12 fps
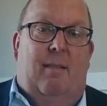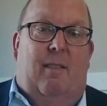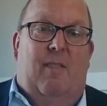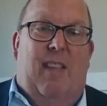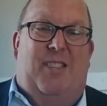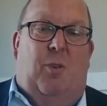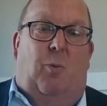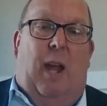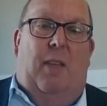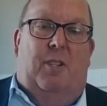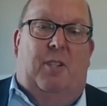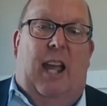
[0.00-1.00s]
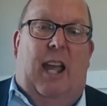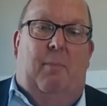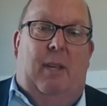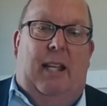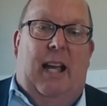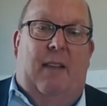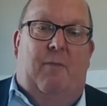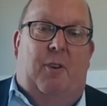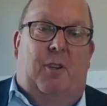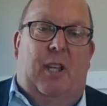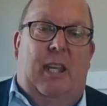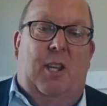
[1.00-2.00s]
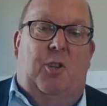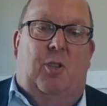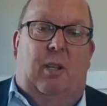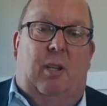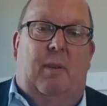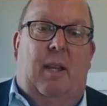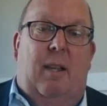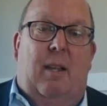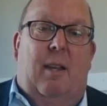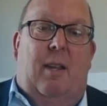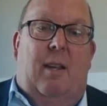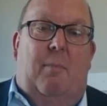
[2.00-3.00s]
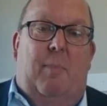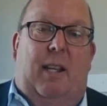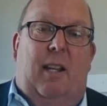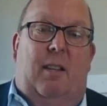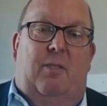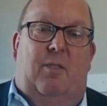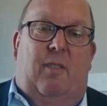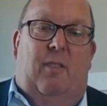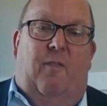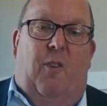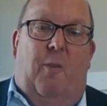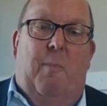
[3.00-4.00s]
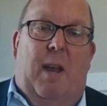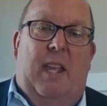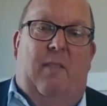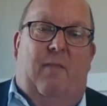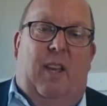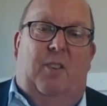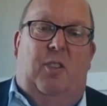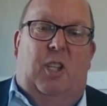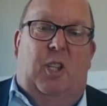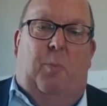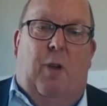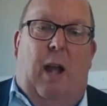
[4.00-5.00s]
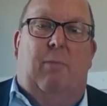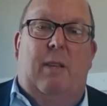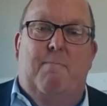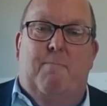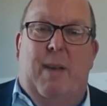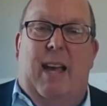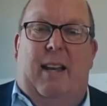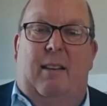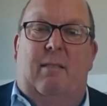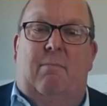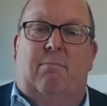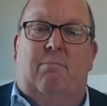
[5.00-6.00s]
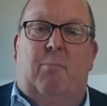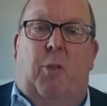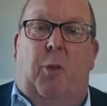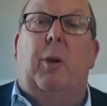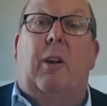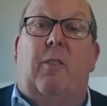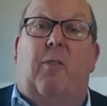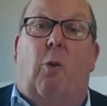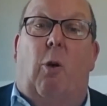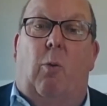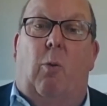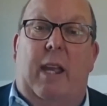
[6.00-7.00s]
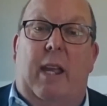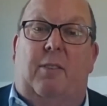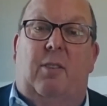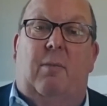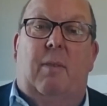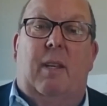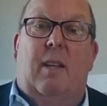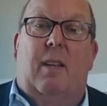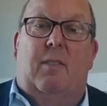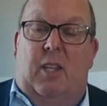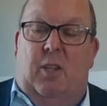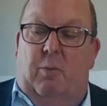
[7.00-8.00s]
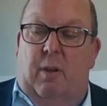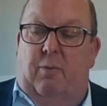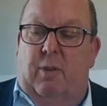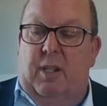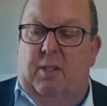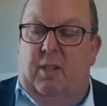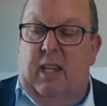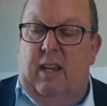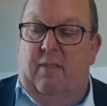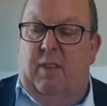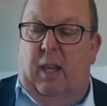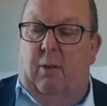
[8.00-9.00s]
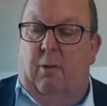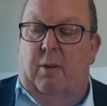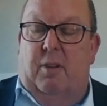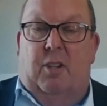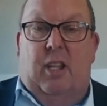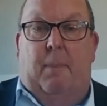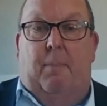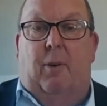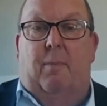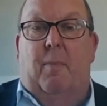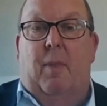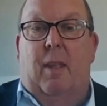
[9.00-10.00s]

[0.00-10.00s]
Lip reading: That's a rather timely conversation, because for many of us, it's probably been 3 or 4 weeks since we've received the Lord's Supper.